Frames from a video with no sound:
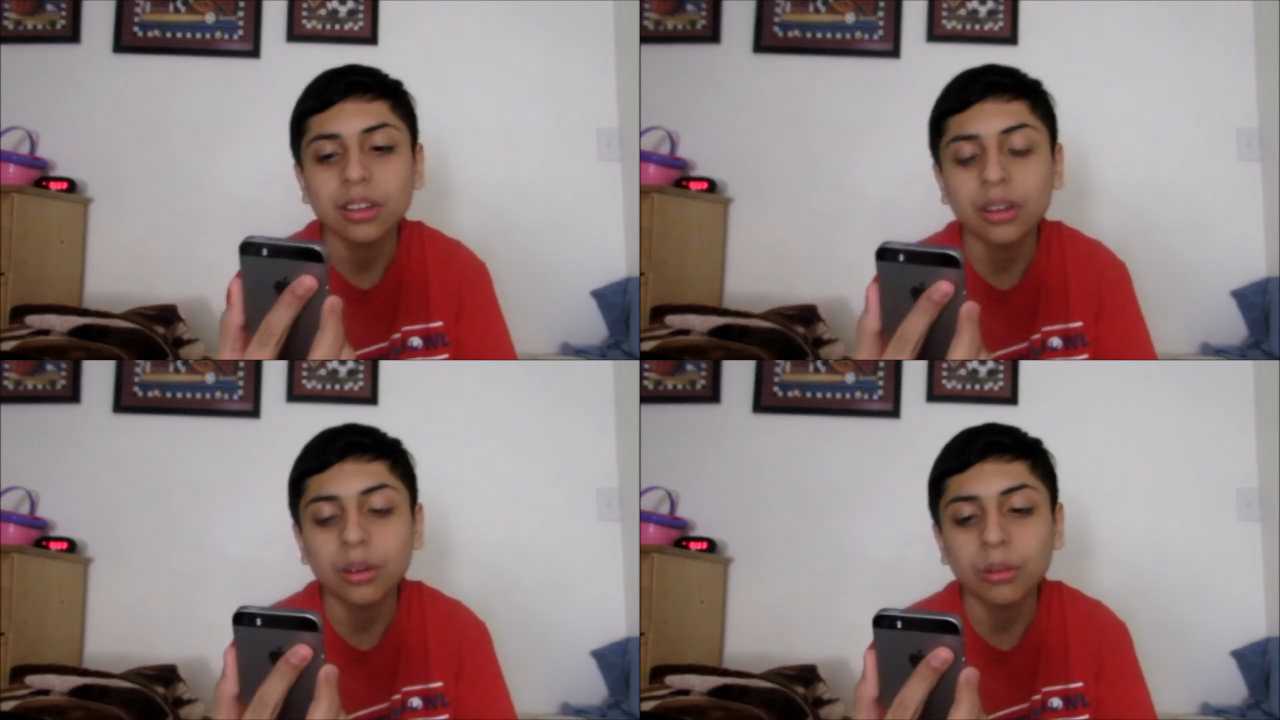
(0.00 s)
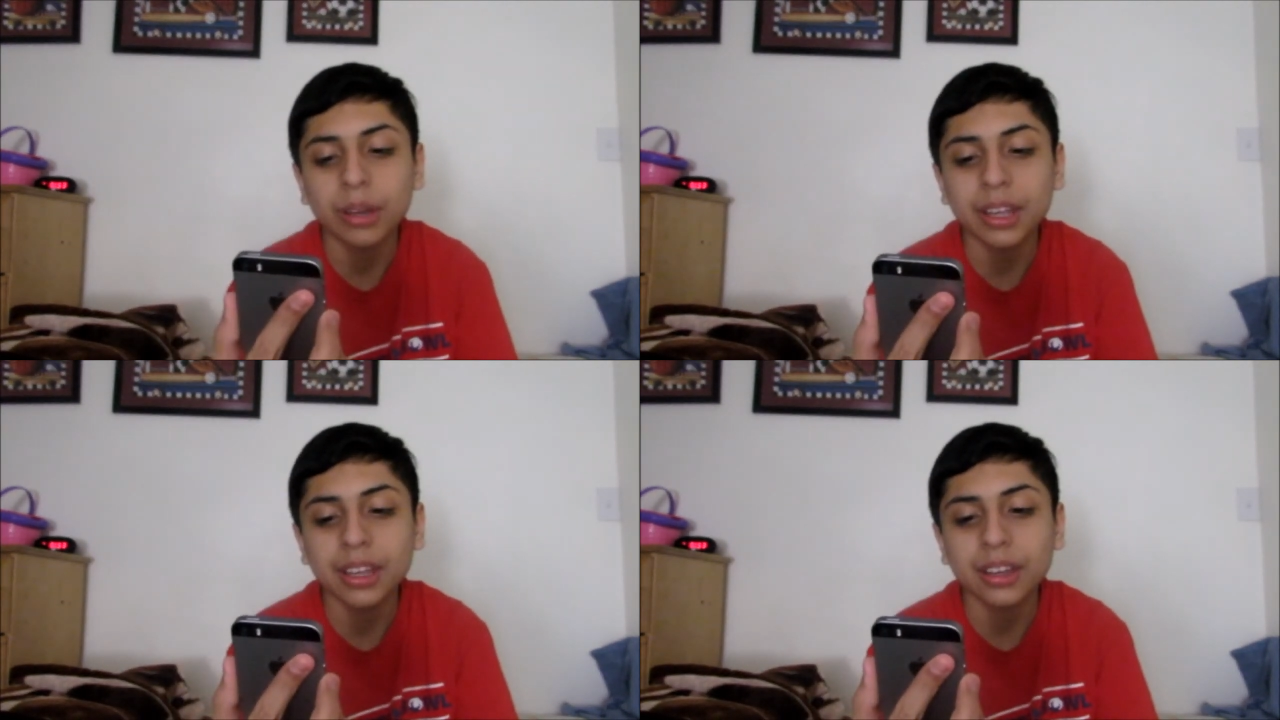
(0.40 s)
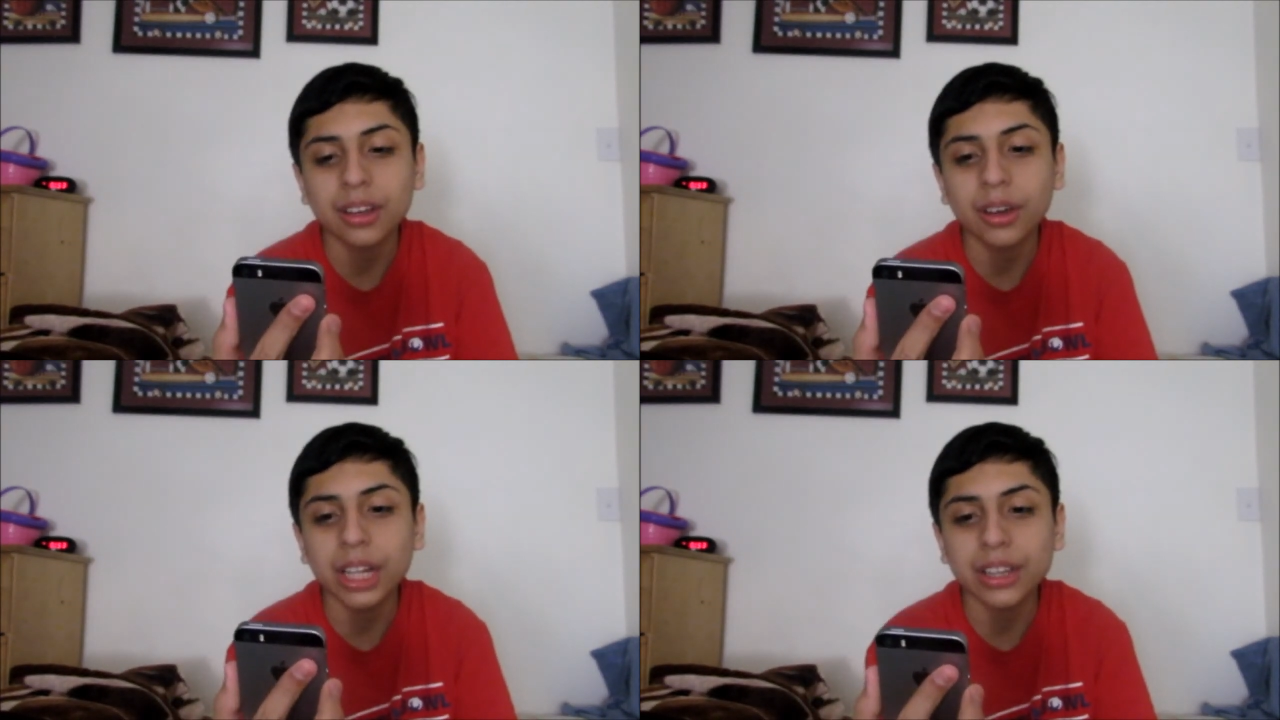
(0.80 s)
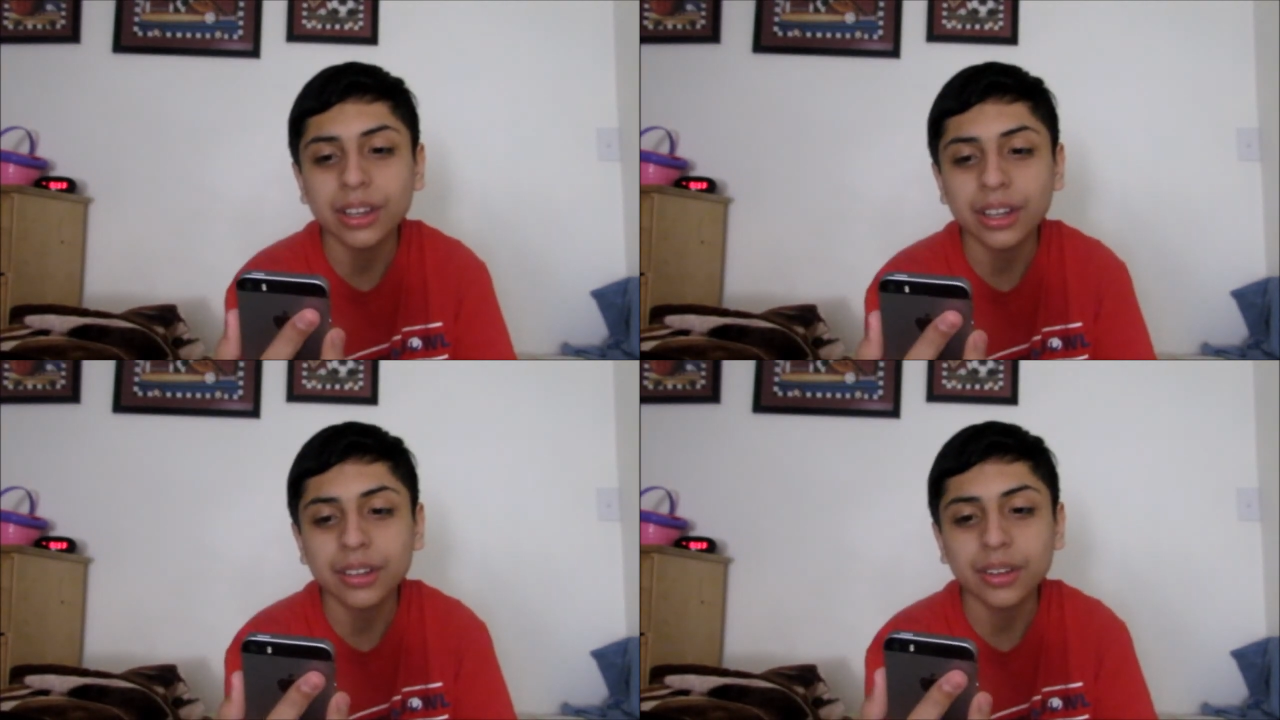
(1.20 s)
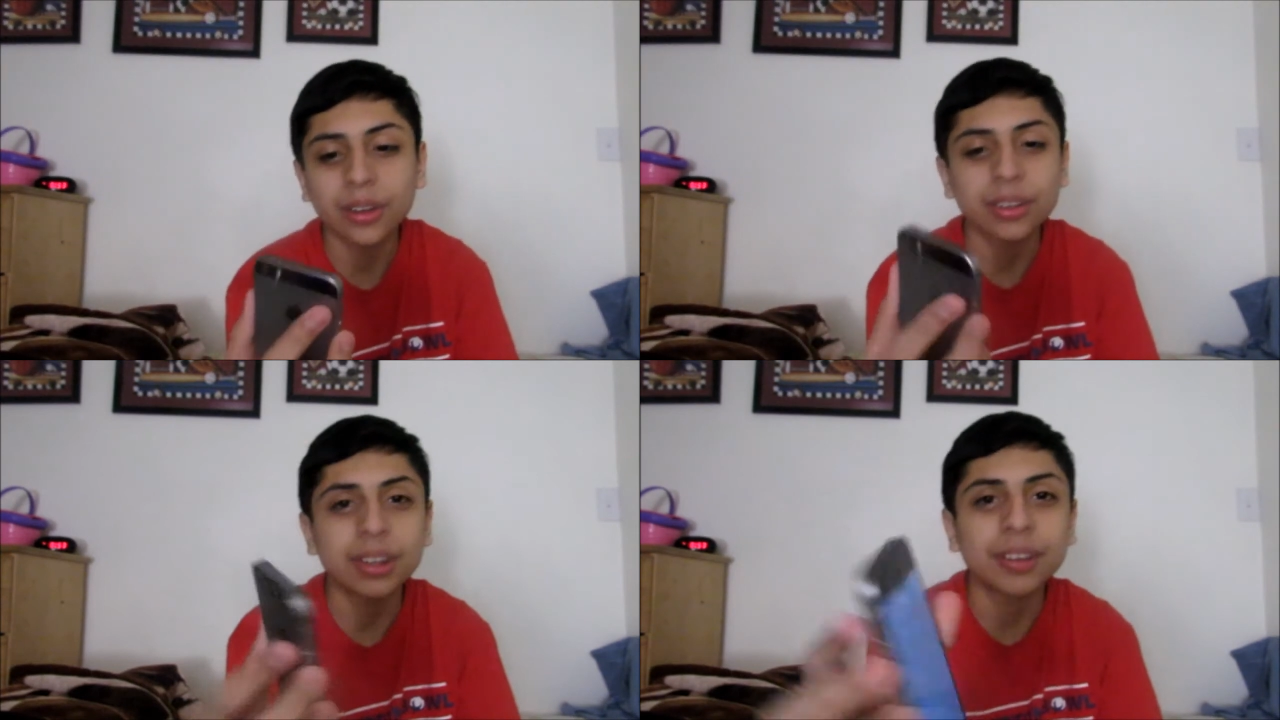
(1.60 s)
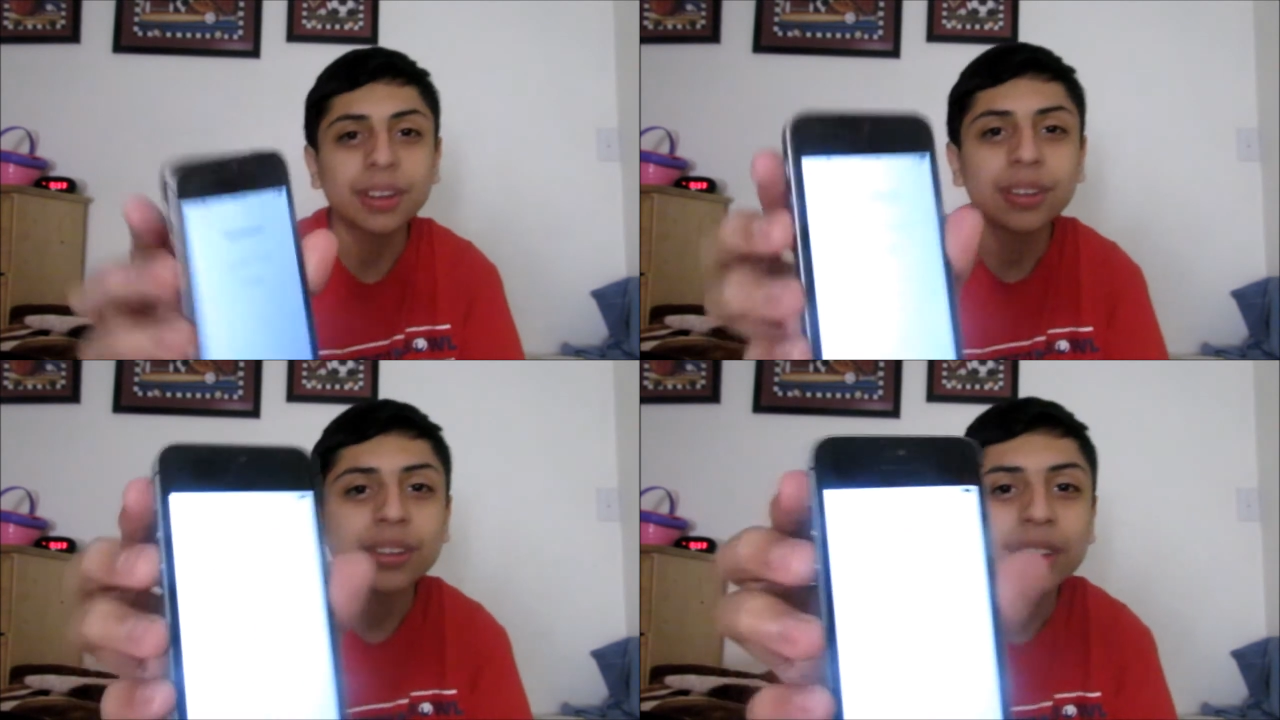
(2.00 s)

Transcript: oh wait, oh I thought it, oh there we go.